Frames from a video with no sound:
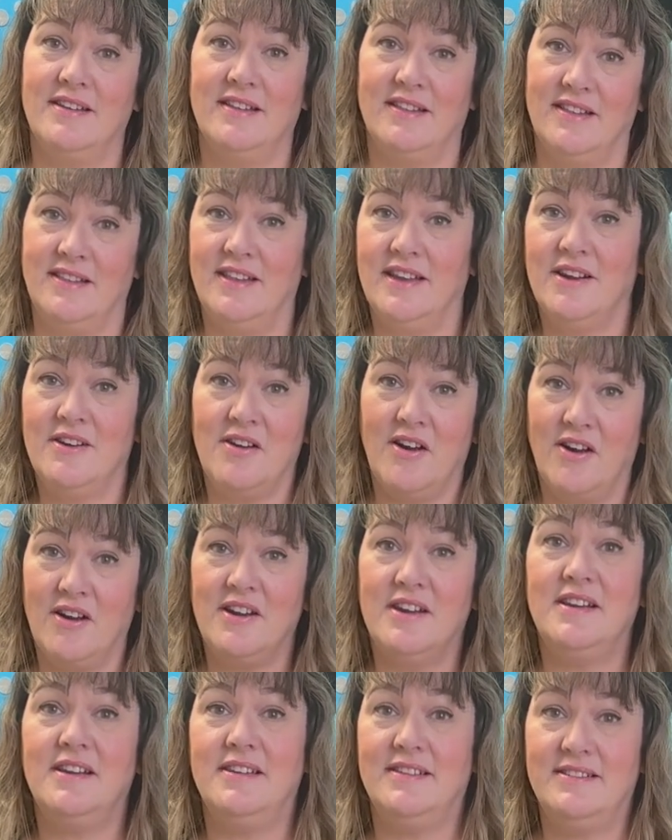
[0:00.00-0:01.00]
There
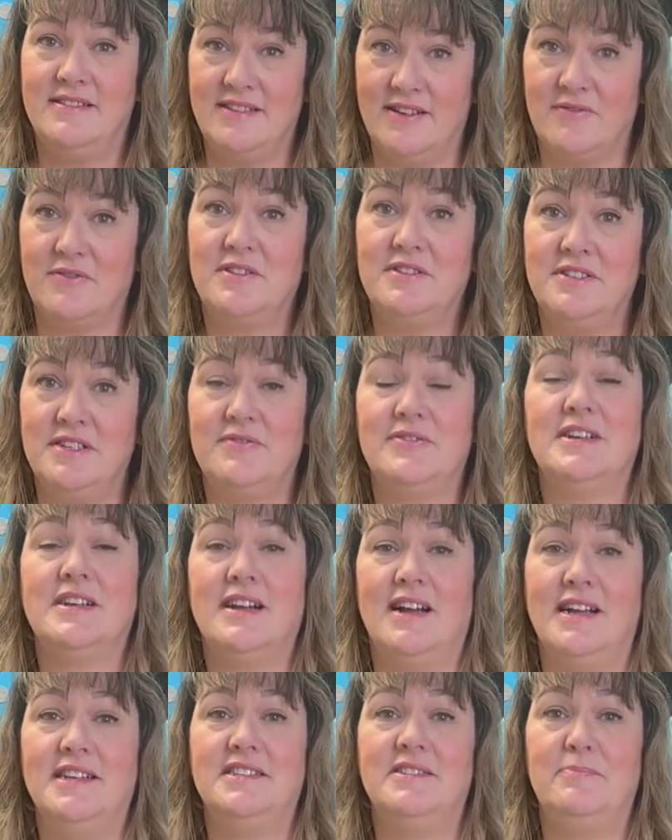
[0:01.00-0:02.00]
are several different
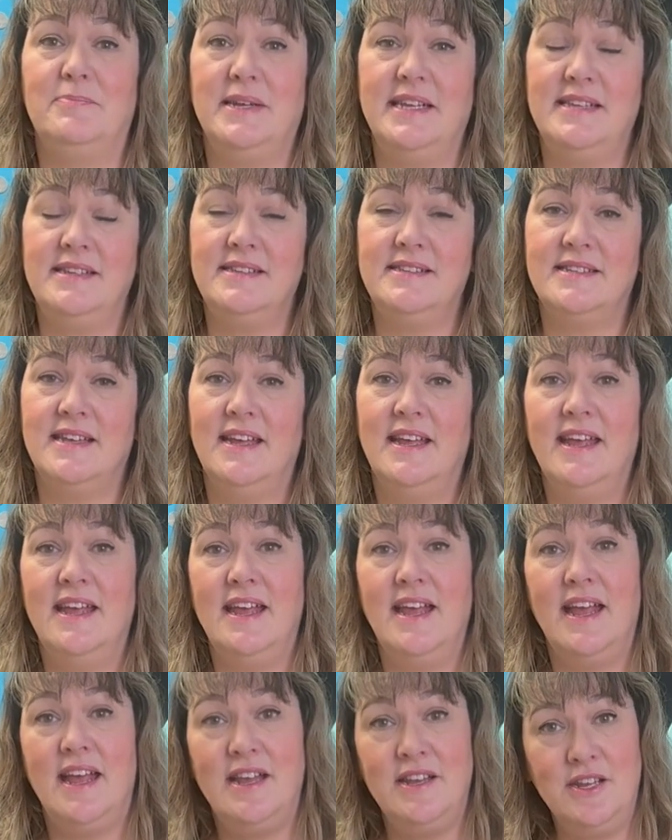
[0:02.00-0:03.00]
kinds of pins,
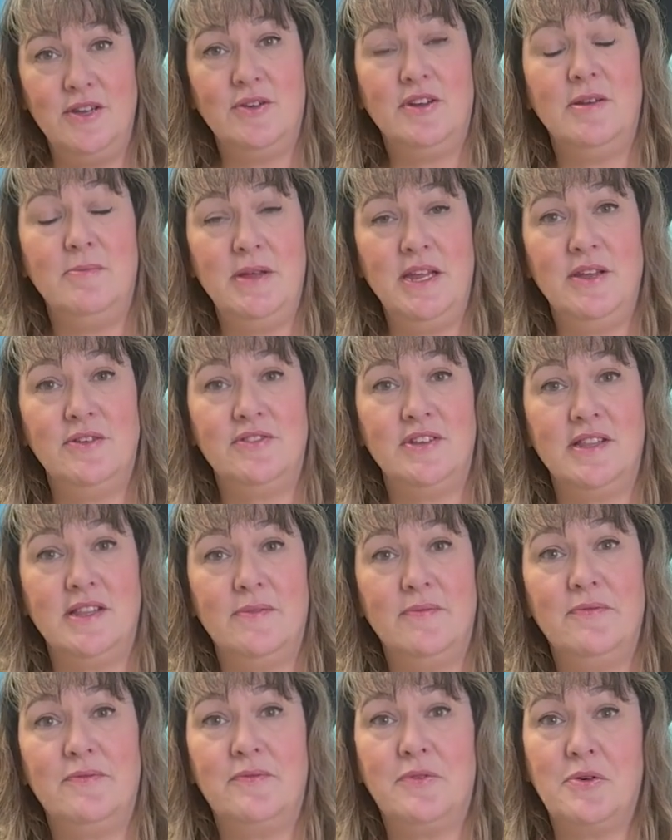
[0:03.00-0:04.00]
and you can be using
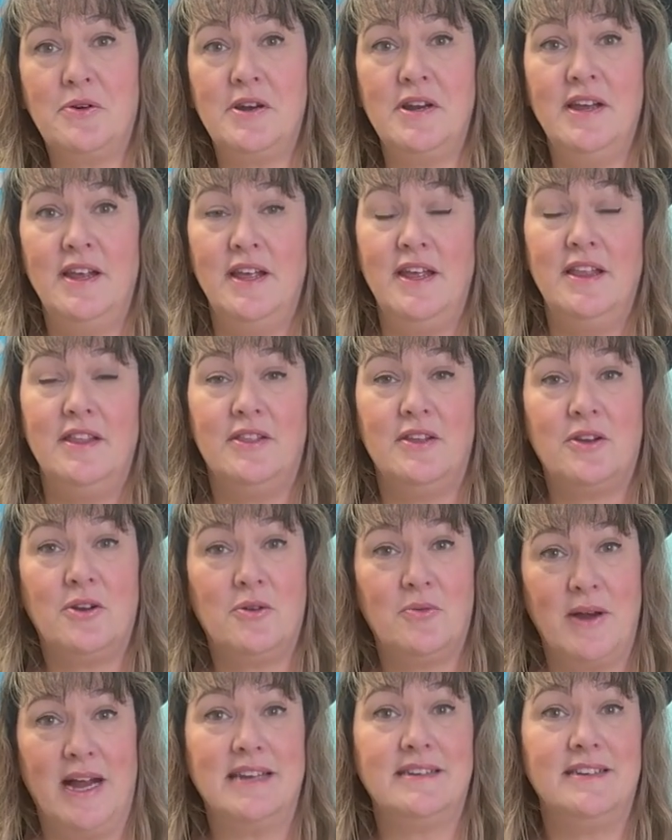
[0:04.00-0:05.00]
them for the
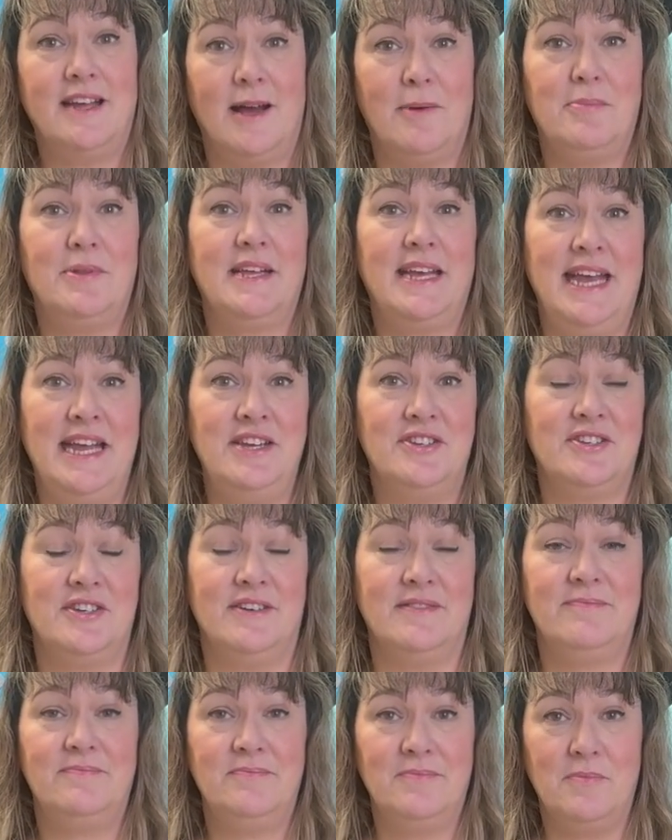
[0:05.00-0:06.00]
correct application,
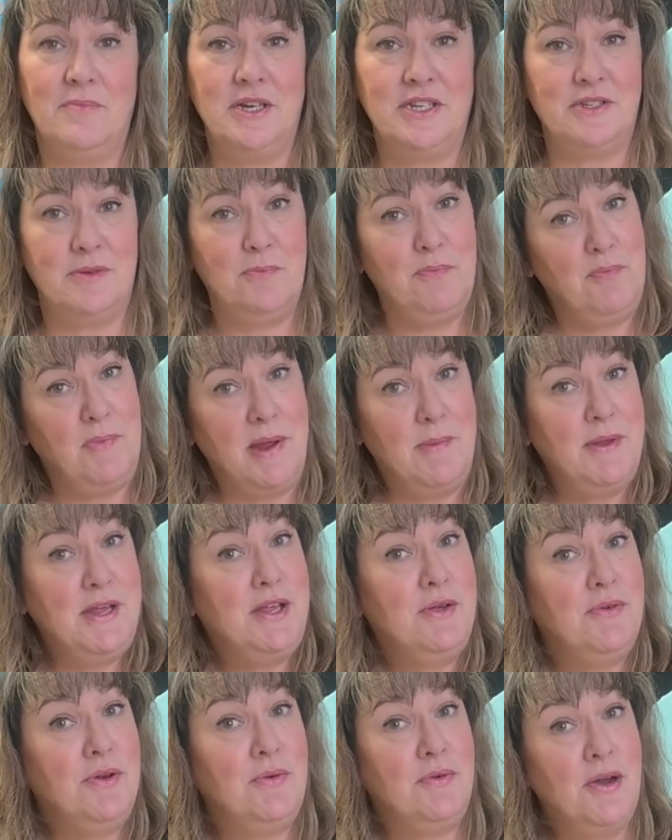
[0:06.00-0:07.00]
which maybe
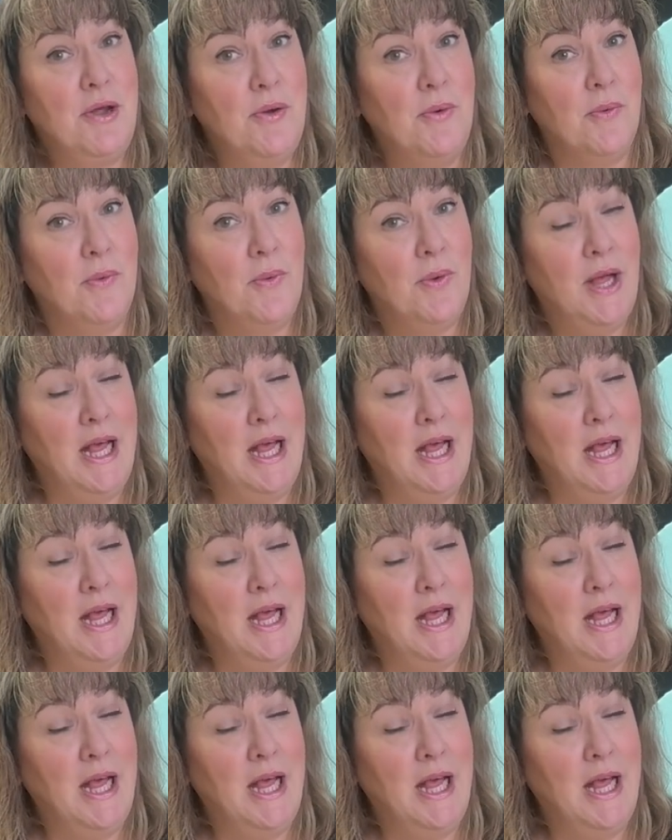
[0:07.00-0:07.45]
you don't know.